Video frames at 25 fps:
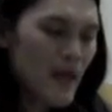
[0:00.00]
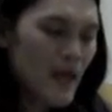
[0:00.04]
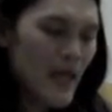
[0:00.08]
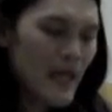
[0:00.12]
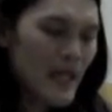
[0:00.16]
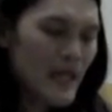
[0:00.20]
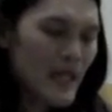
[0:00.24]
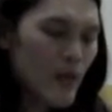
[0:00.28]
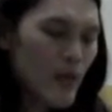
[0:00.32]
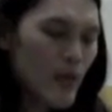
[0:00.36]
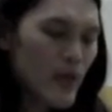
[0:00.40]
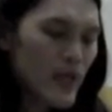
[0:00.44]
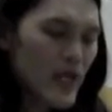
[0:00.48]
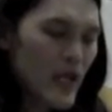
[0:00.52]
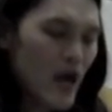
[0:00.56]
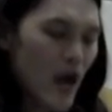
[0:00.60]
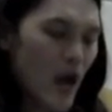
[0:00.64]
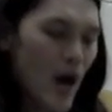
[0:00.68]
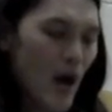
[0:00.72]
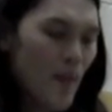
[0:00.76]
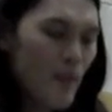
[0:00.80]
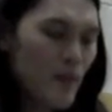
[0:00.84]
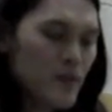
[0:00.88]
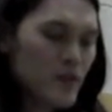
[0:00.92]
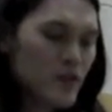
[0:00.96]
And then when the
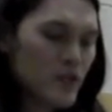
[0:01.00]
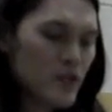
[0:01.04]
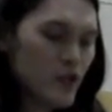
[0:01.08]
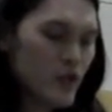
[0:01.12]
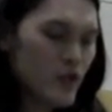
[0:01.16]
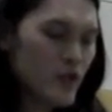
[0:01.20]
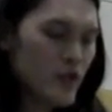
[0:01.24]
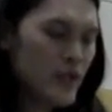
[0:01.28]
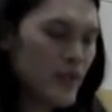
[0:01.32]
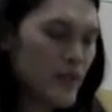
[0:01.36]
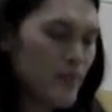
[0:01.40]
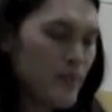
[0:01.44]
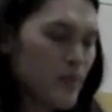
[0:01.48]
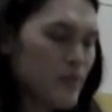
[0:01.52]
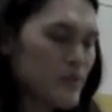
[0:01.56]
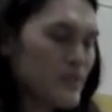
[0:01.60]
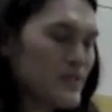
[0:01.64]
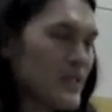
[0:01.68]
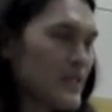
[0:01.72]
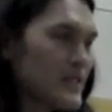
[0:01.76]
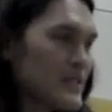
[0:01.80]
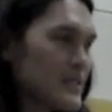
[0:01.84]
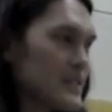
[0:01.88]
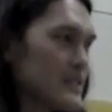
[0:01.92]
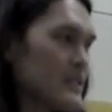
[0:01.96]
opportunity
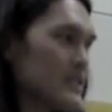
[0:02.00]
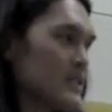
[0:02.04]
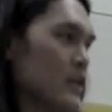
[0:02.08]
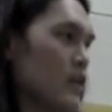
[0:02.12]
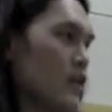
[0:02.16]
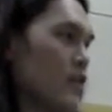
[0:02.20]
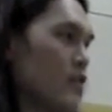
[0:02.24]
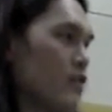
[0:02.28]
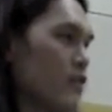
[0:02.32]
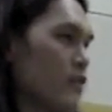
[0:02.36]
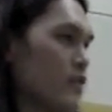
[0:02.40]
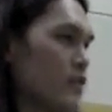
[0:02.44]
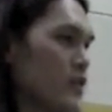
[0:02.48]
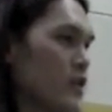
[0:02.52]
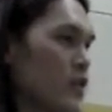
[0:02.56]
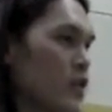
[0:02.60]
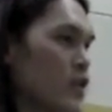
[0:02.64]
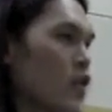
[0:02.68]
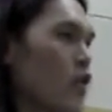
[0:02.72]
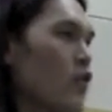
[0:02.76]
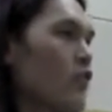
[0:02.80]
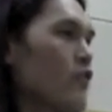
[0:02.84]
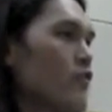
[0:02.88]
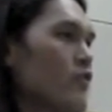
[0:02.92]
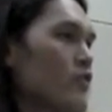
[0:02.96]
presents itself,
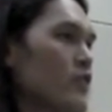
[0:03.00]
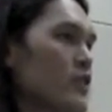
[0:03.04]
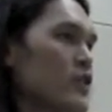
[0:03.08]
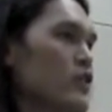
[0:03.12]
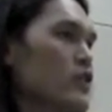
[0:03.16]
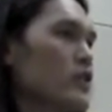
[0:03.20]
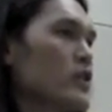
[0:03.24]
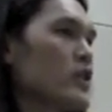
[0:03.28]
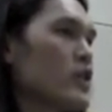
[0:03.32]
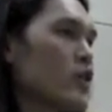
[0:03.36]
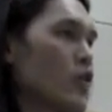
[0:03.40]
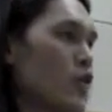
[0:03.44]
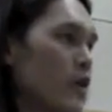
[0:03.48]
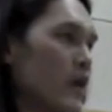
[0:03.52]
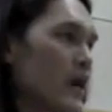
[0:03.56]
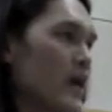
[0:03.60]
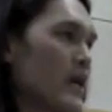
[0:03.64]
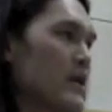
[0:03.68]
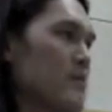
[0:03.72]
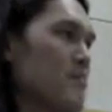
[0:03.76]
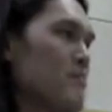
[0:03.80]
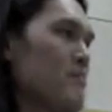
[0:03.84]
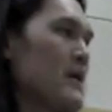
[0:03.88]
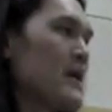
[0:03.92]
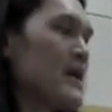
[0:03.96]
hopefully you can go
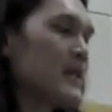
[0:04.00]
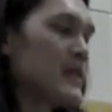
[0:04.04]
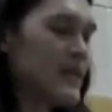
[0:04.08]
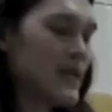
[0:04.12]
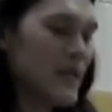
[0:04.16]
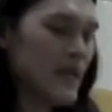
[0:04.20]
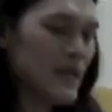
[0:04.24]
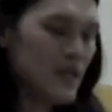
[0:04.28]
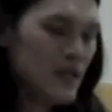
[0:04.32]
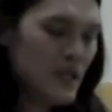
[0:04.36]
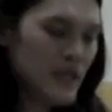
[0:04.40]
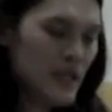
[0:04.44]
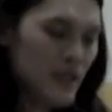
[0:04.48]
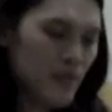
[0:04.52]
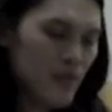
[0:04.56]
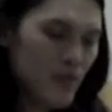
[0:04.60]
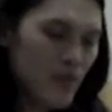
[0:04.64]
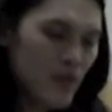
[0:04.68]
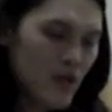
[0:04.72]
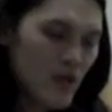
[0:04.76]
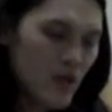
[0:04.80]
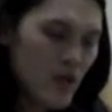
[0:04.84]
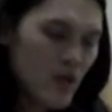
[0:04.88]
ahead and make that leap.